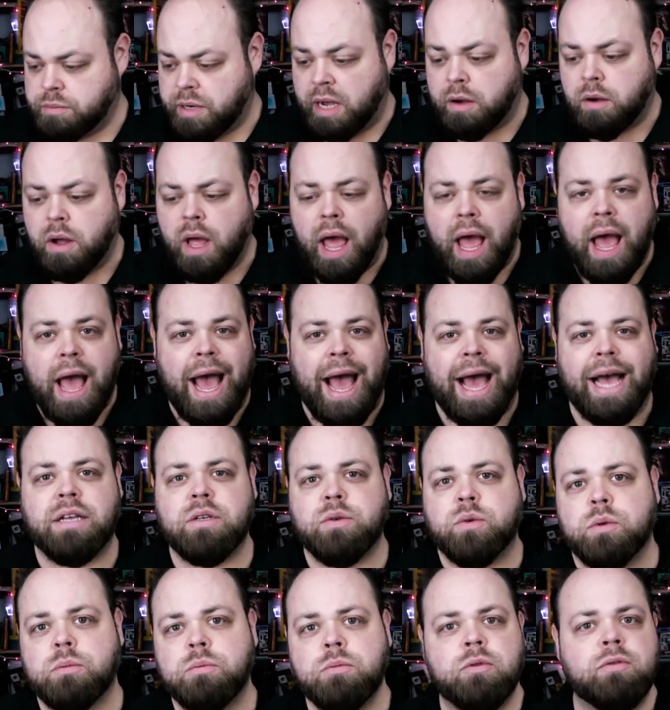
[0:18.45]
Now,
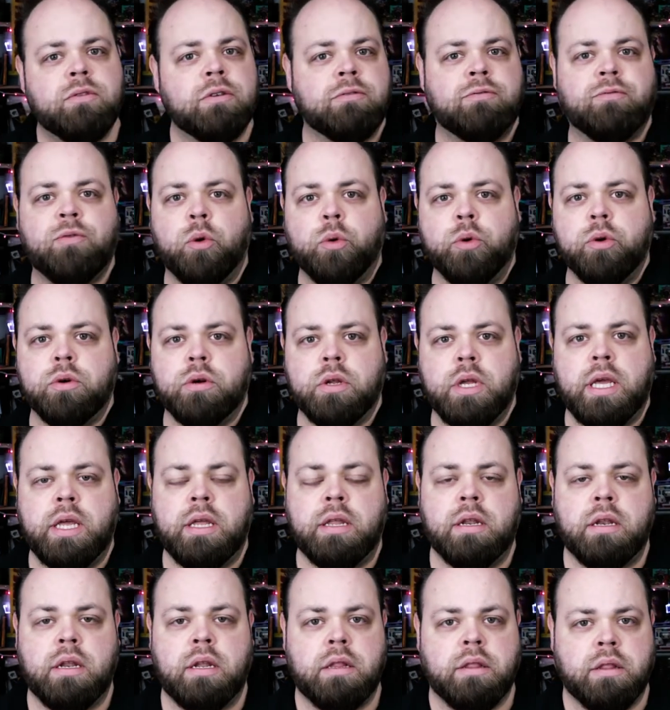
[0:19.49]
as we're moving forward
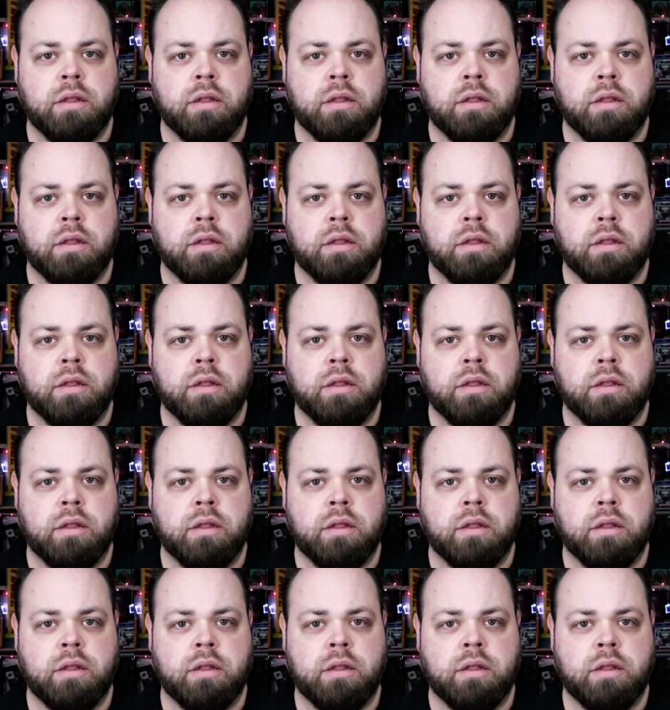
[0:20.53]
in